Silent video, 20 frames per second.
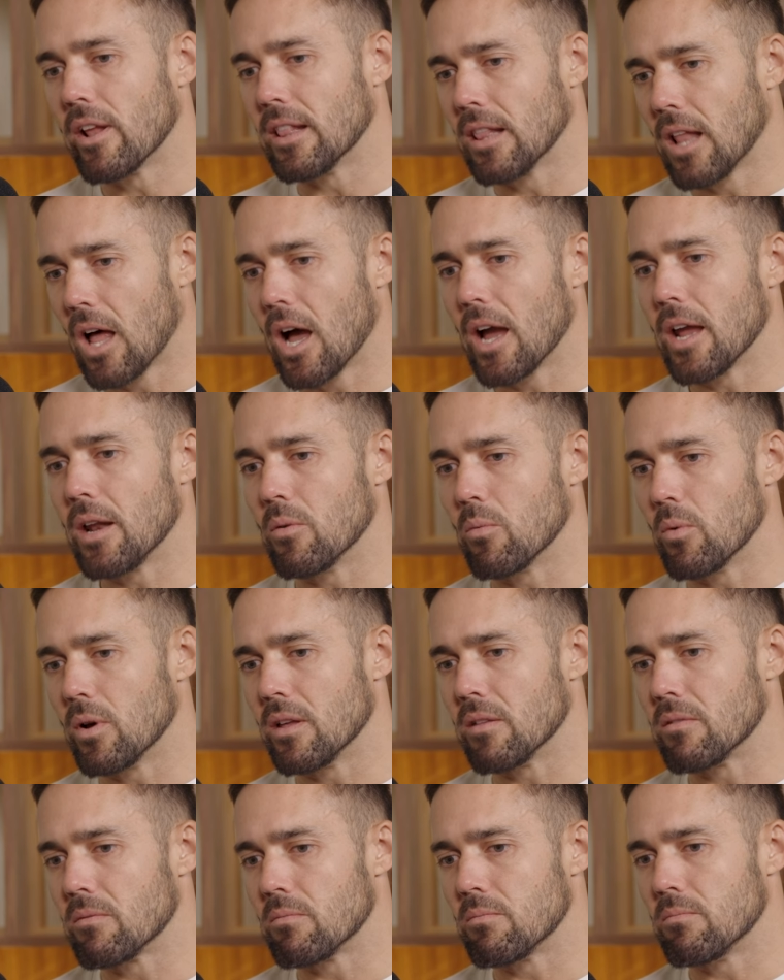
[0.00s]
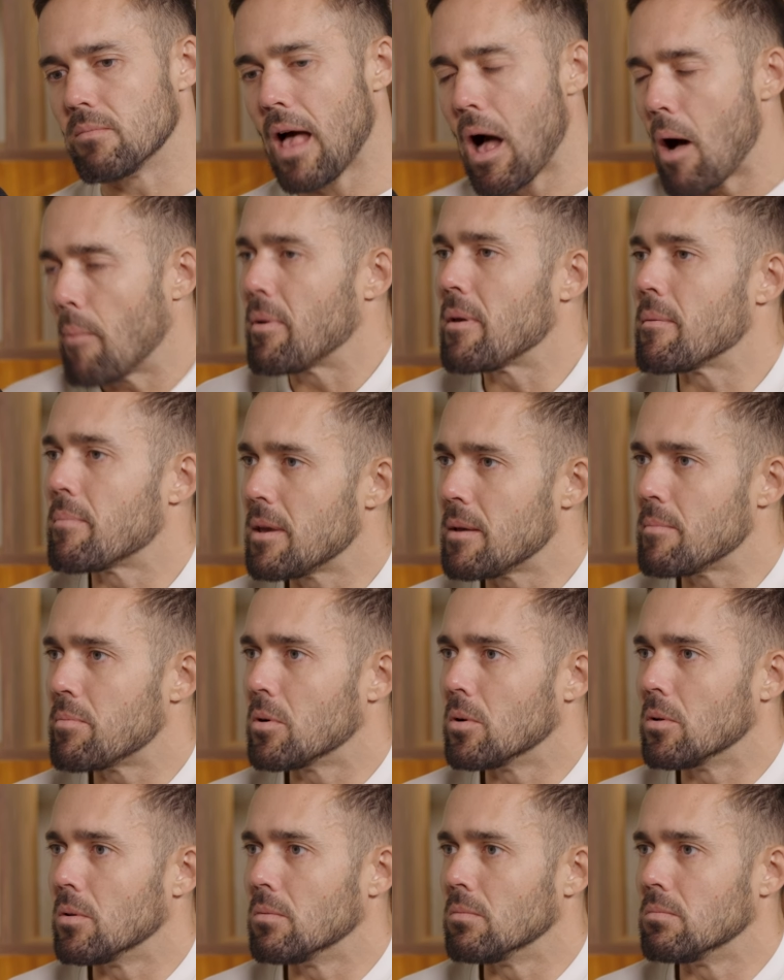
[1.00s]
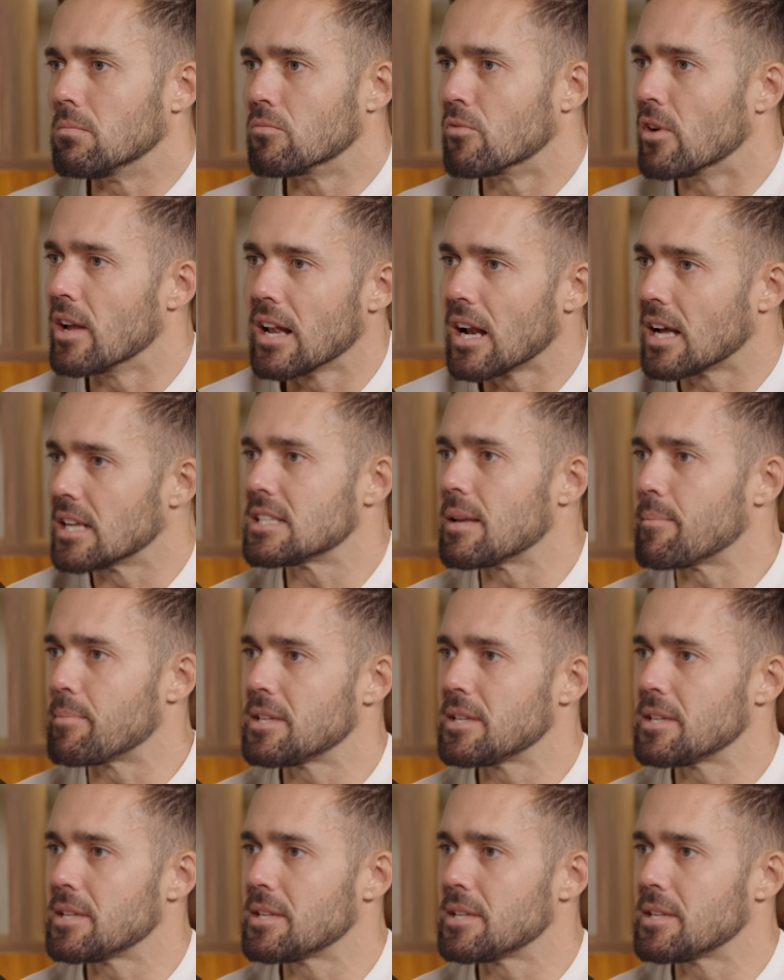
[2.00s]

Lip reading: in line with helping people realize their